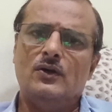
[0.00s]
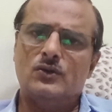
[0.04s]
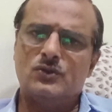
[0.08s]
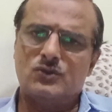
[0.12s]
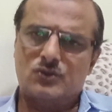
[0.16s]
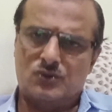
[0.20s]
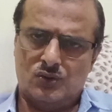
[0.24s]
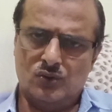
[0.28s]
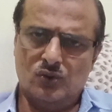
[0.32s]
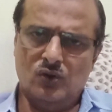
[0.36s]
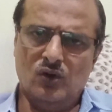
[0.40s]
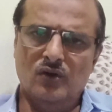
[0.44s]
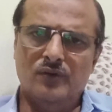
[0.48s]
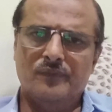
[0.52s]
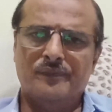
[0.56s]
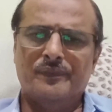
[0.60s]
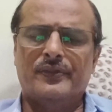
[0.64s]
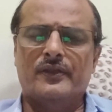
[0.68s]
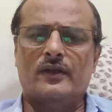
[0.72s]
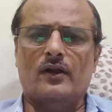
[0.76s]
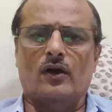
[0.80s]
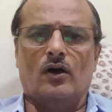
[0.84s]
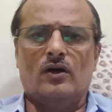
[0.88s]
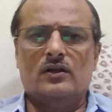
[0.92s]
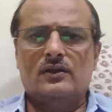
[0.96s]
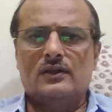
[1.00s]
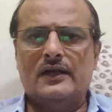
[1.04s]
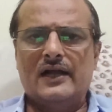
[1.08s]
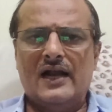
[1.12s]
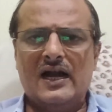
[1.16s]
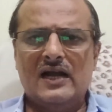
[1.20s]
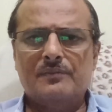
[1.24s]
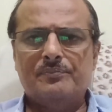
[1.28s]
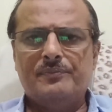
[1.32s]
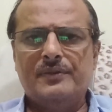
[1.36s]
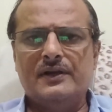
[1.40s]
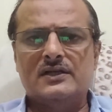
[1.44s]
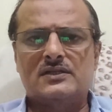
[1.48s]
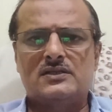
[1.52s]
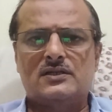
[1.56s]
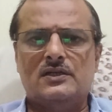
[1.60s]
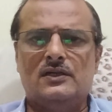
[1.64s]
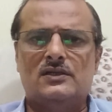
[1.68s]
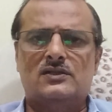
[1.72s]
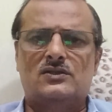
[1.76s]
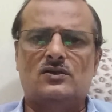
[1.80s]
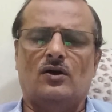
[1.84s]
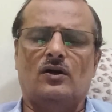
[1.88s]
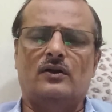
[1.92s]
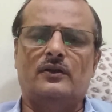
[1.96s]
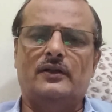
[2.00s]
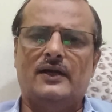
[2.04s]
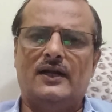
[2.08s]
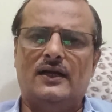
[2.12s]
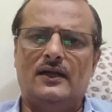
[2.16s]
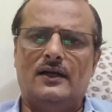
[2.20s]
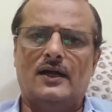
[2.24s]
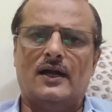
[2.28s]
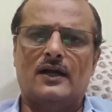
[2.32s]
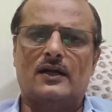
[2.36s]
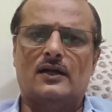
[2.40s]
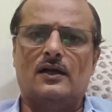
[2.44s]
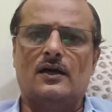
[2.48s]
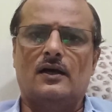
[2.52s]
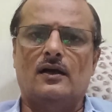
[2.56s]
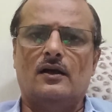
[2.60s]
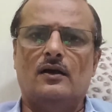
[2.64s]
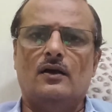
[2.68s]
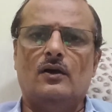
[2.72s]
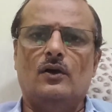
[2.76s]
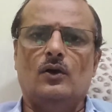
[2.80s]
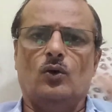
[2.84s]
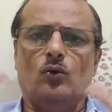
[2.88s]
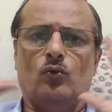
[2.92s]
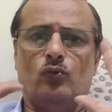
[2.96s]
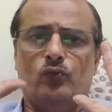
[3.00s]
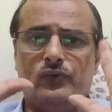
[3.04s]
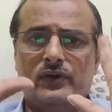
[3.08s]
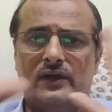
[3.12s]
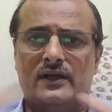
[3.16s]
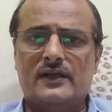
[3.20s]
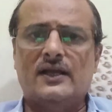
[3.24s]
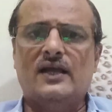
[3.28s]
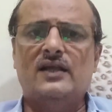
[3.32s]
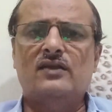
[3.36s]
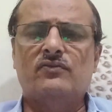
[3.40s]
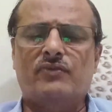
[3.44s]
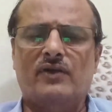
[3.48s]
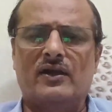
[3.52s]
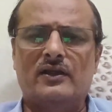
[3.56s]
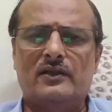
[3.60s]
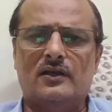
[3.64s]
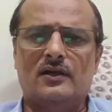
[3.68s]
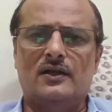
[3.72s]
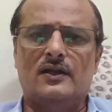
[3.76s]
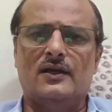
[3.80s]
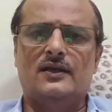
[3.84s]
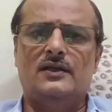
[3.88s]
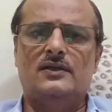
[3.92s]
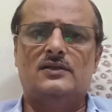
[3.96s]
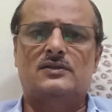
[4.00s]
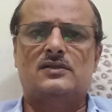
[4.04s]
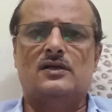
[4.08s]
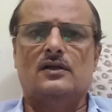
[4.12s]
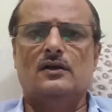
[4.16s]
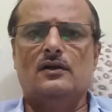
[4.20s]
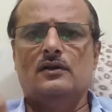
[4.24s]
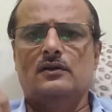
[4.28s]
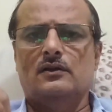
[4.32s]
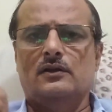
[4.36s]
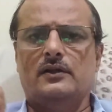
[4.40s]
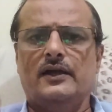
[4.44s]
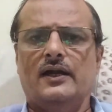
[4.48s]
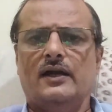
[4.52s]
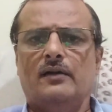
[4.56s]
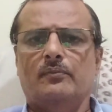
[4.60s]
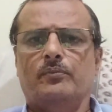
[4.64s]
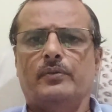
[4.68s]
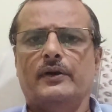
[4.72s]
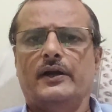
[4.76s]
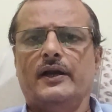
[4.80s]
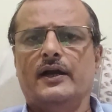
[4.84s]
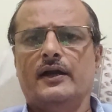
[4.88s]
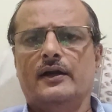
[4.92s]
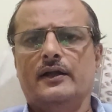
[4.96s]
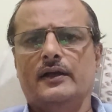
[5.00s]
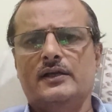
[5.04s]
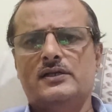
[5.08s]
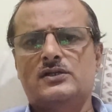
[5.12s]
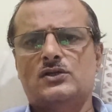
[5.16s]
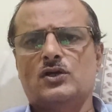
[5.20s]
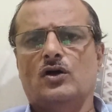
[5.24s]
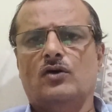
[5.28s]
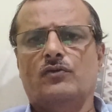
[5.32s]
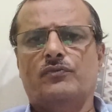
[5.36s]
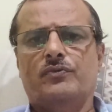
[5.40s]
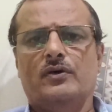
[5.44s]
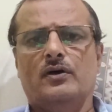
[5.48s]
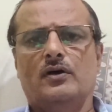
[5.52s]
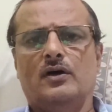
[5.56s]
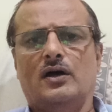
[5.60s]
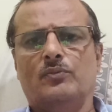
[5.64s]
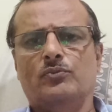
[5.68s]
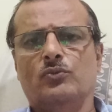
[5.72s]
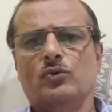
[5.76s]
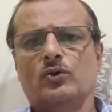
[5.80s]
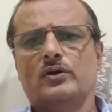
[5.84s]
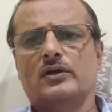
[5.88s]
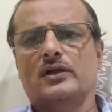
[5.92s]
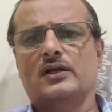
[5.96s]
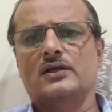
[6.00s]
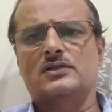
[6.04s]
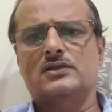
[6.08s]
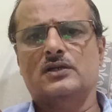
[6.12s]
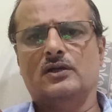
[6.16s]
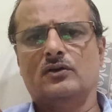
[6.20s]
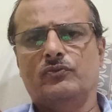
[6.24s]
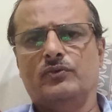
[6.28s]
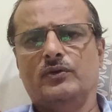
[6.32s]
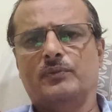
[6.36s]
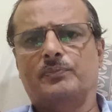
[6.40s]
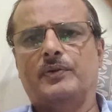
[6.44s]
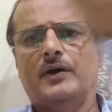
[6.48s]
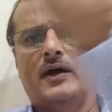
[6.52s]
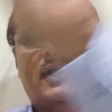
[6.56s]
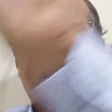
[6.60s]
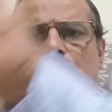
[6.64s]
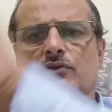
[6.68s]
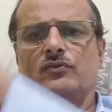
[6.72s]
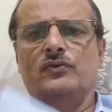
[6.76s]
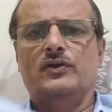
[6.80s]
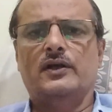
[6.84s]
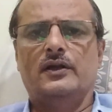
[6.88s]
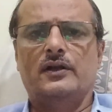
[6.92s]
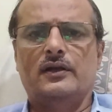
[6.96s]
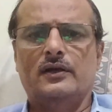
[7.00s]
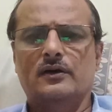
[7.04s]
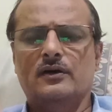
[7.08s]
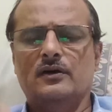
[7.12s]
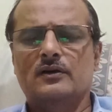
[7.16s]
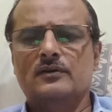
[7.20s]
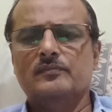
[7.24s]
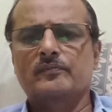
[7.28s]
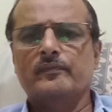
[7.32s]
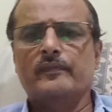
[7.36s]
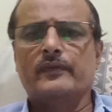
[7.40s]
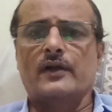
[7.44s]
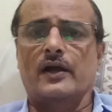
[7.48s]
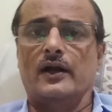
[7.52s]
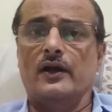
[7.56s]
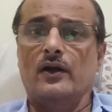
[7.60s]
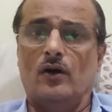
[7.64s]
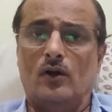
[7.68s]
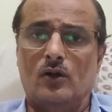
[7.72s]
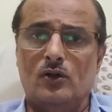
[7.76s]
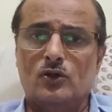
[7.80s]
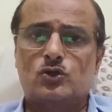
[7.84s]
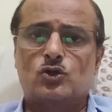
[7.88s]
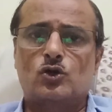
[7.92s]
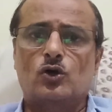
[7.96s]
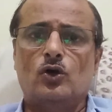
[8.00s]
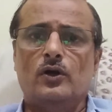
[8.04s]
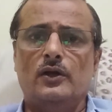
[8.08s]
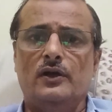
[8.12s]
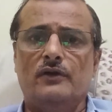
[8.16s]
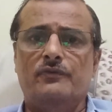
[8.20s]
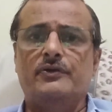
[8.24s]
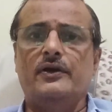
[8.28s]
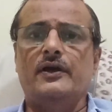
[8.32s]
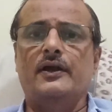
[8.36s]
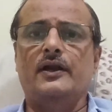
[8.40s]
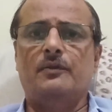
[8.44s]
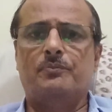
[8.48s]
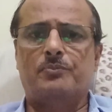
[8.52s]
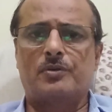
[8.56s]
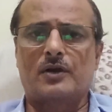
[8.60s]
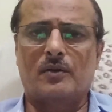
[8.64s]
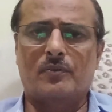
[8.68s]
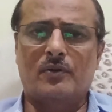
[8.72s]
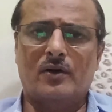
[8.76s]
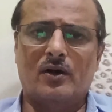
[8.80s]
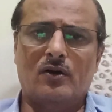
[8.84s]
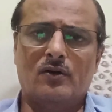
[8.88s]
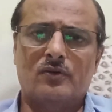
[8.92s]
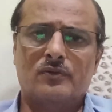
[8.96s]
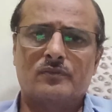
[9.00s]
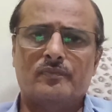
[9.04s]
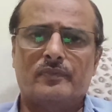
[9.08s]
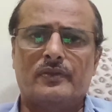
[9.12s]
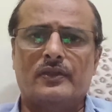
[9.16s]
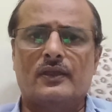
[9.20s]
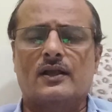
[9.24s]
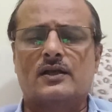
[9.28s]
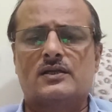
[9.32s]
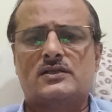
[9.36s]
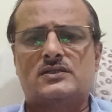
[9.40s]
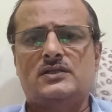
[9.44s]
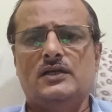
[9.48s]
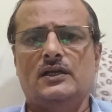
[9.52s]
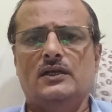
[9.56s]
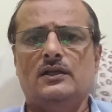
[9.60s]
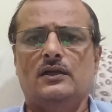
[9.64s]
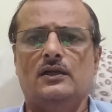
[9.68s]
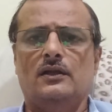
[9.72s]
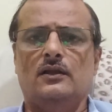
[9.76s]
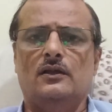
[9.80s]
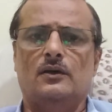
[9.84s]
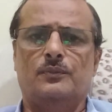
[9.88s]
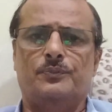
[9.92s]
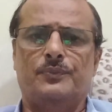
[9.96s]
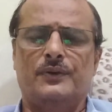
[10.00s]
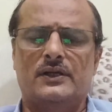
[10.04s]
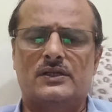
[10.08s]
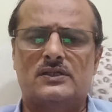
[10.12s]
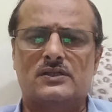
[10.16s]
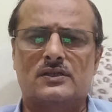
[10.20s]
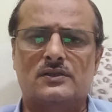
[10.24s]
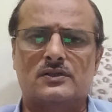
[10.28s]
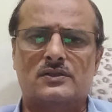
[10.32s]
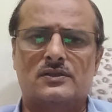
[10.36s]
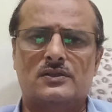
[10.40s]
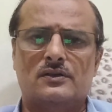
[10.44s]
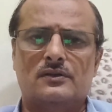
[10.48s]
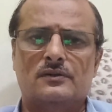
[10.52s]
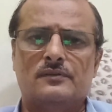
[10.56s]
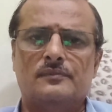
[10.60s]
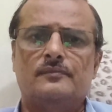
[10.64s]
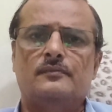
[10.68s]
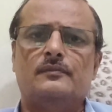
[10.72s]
So on that basis, on that data, we can finalize that bread is of amuk rasa, vipak, virya, and also if any prabhav seen in the patients.